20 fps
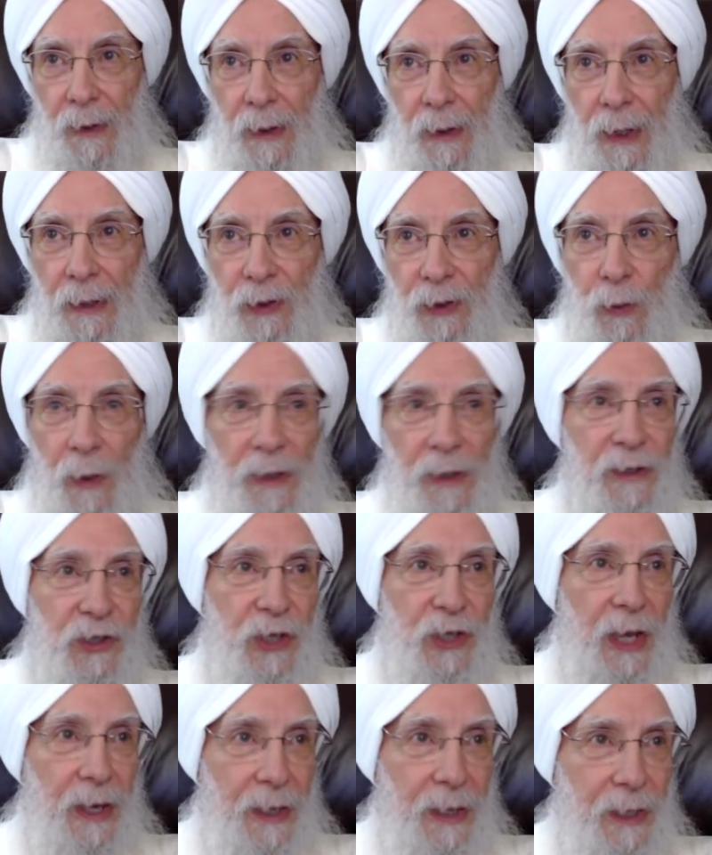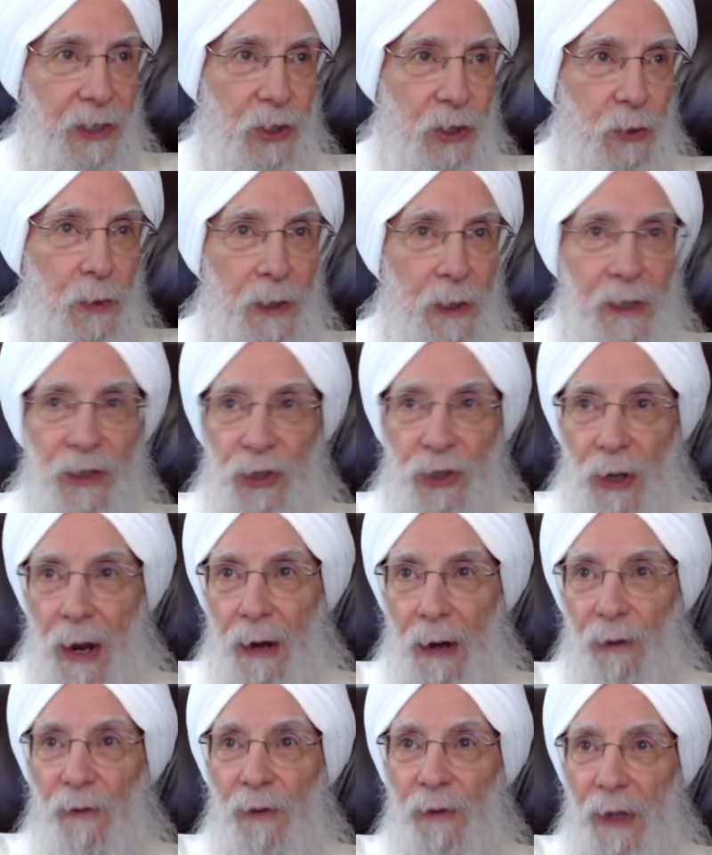and to understand history and
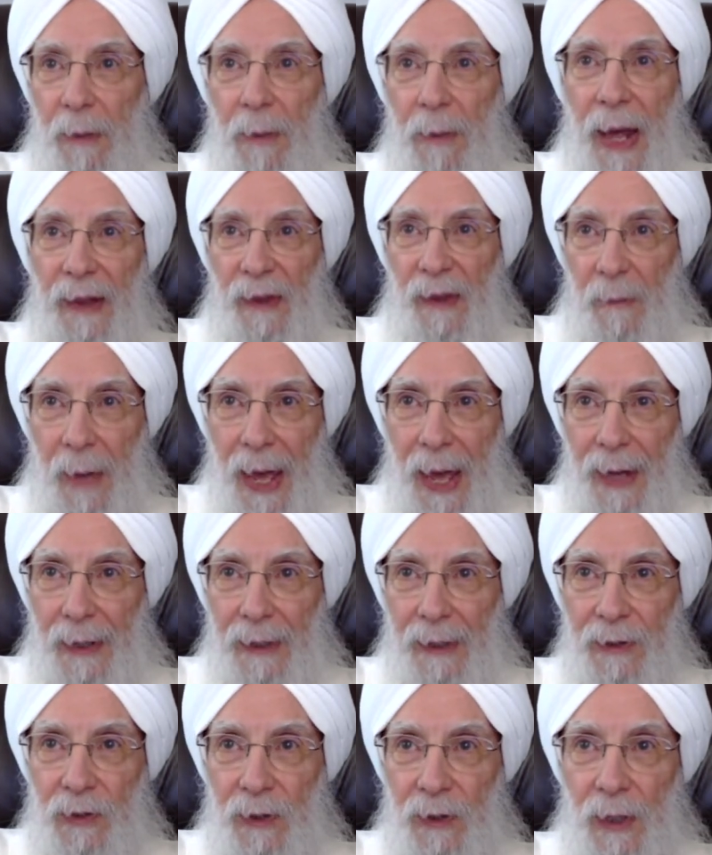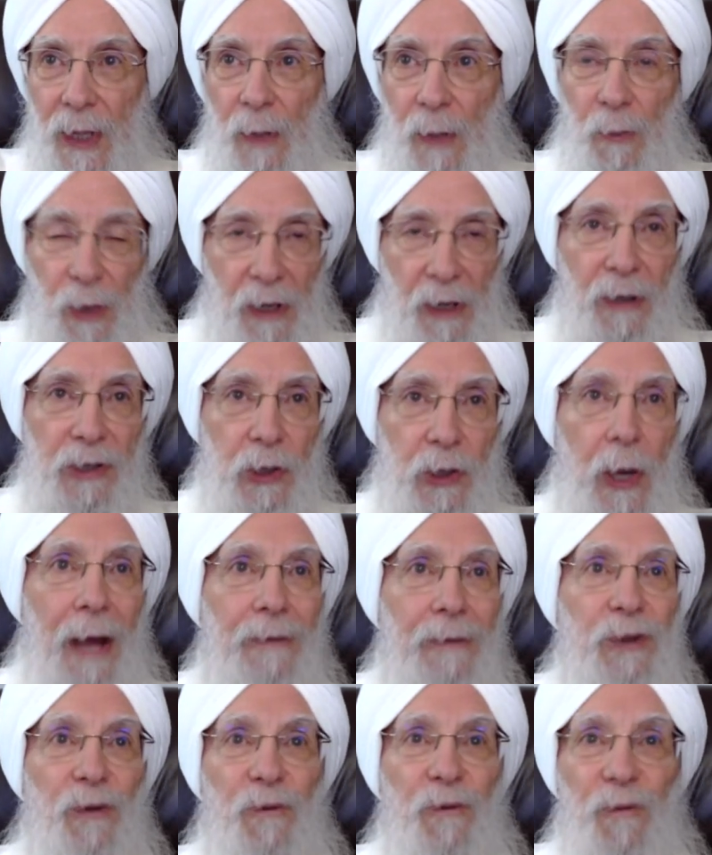geography and mathematics, but also
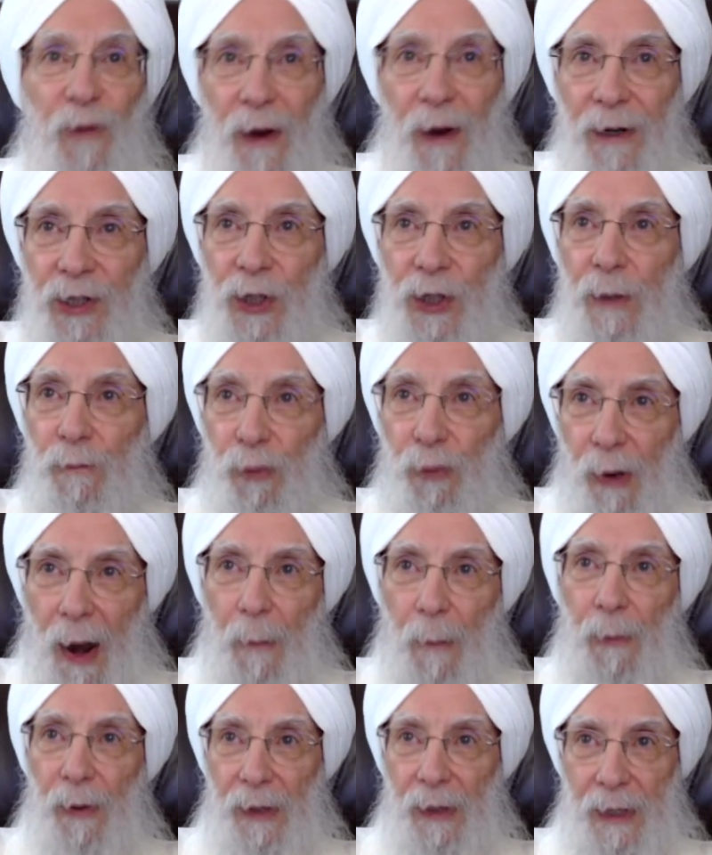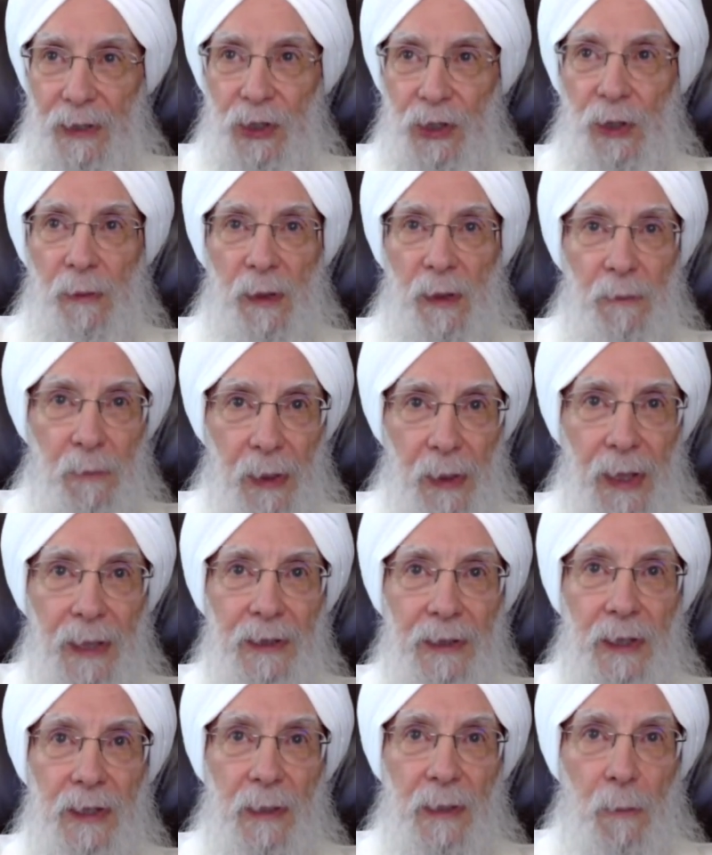how to function properly as human
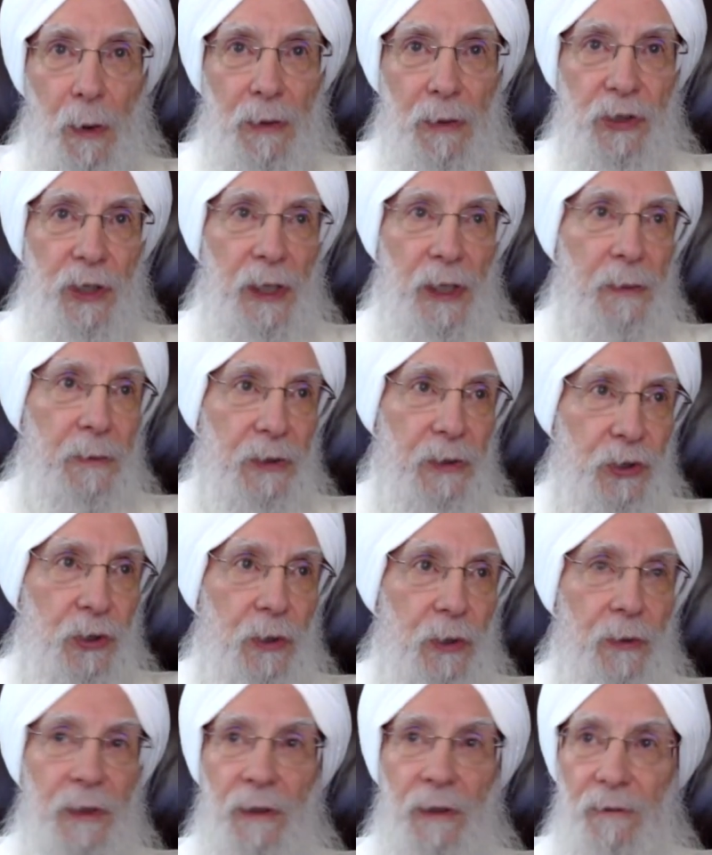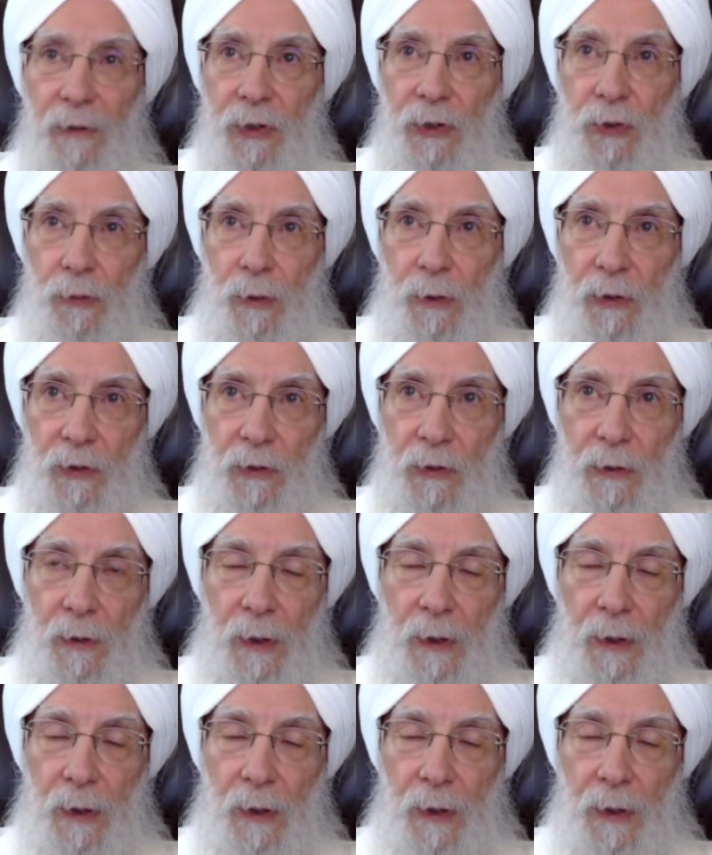beings, as emotionally mature individuals.